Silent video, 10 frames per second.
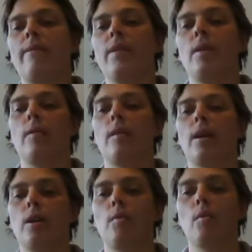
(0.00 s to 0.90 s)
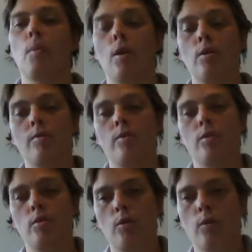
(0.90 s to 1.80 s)
feel like you were part of the
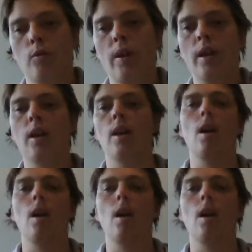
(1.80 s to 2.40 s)
story,